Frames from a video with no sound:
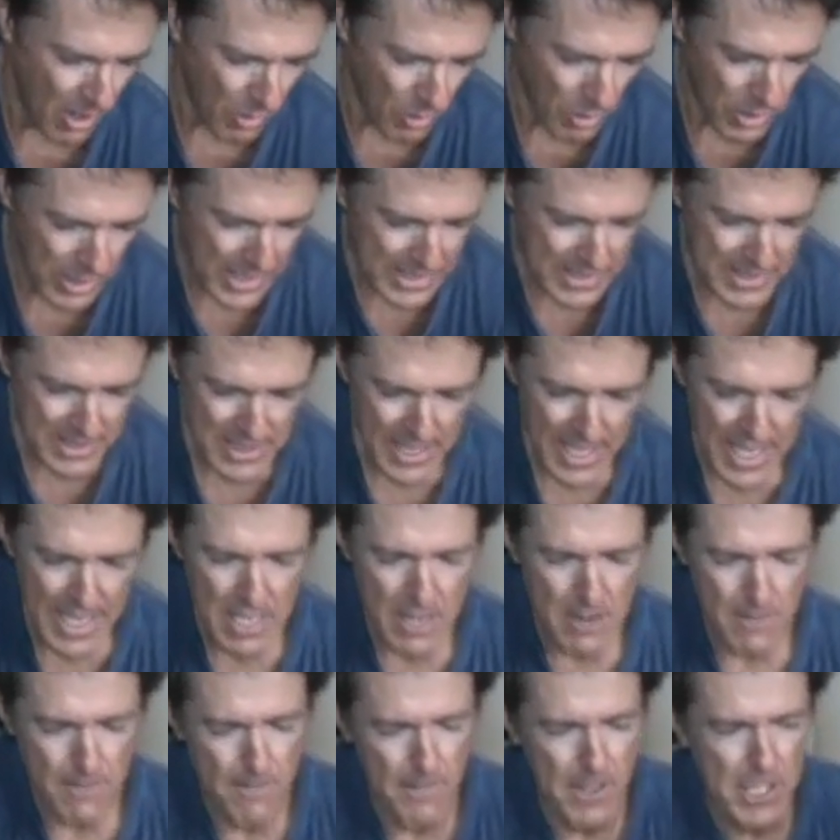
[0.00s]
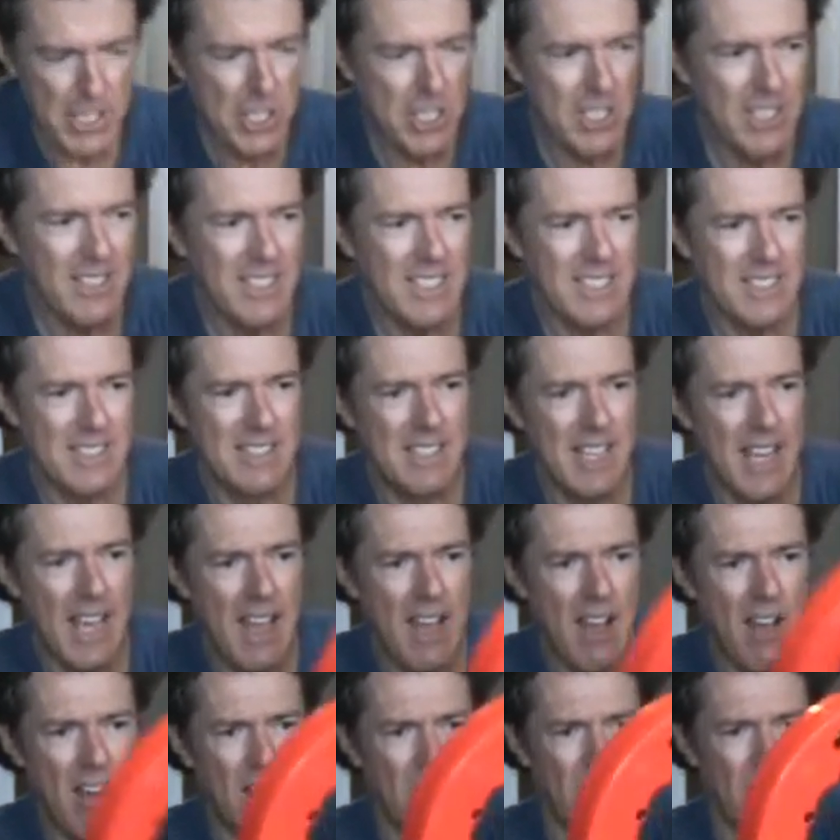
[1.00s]
Well, let's say you're fishing this
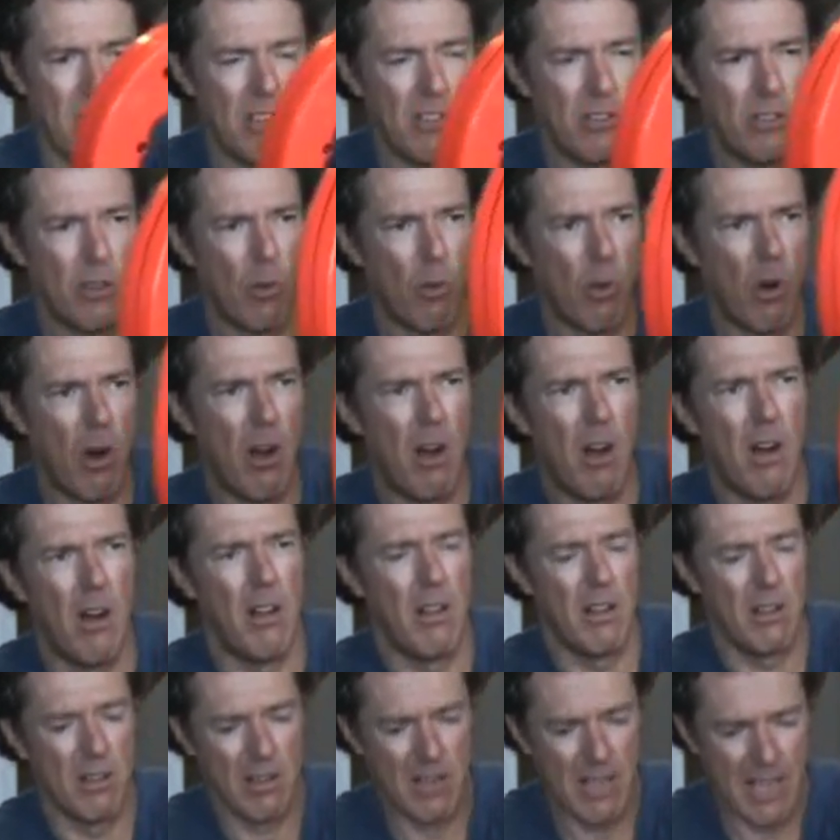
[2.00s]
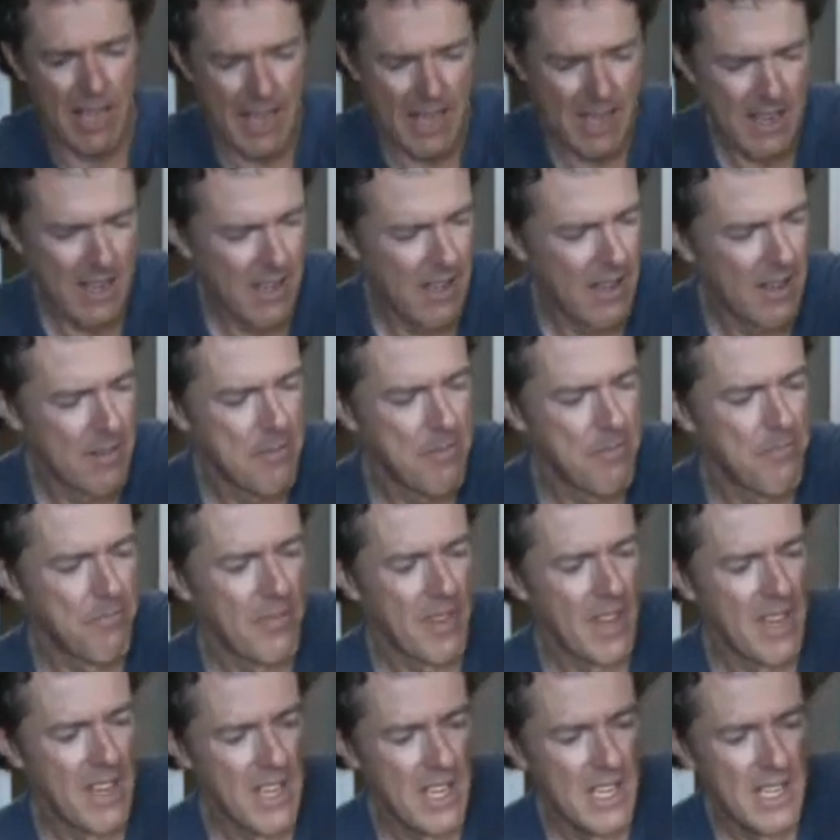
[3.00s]
down the wall, okay?
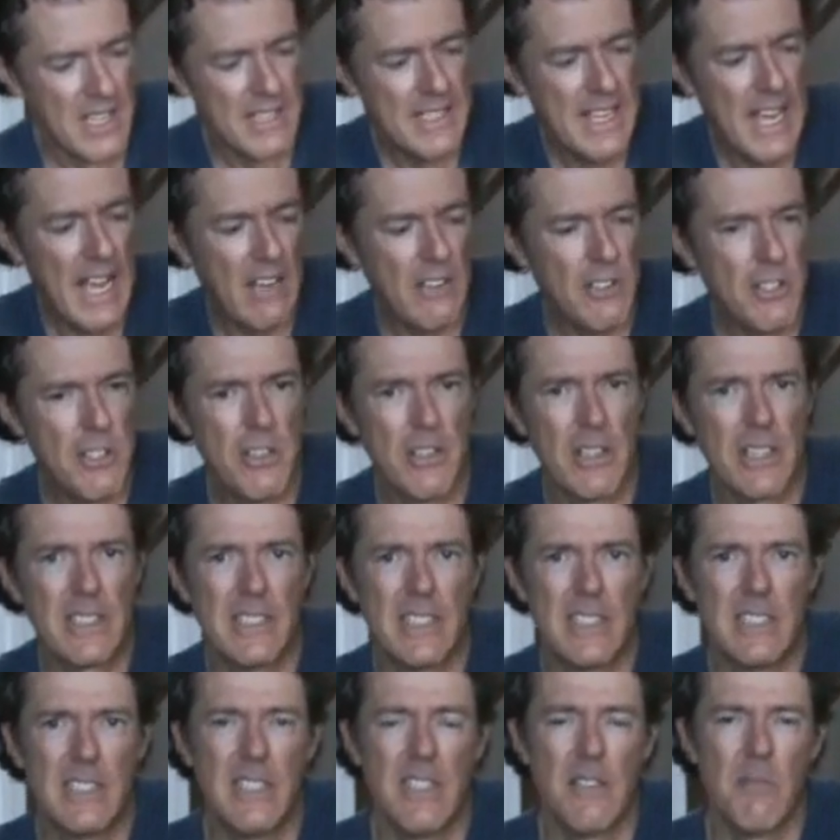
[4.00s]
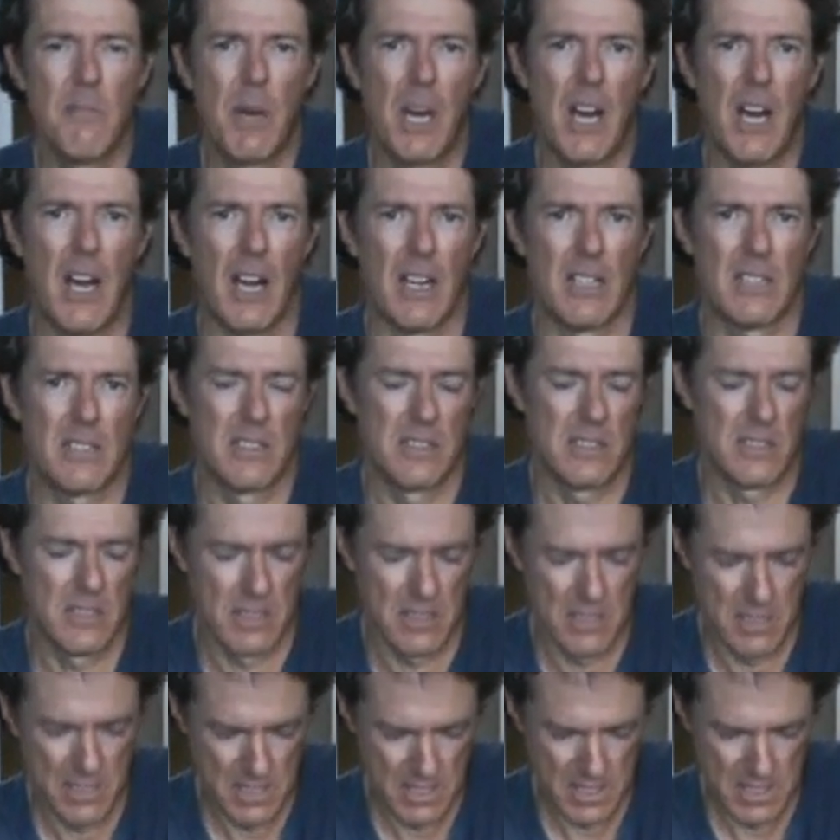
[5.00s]
Down to your existing
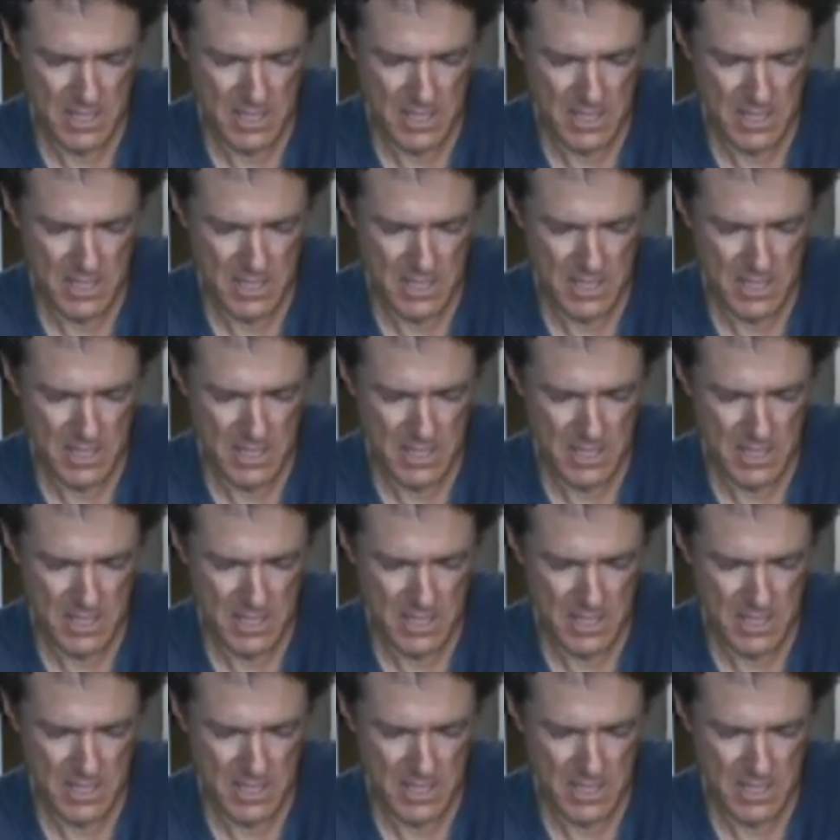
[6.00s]
box.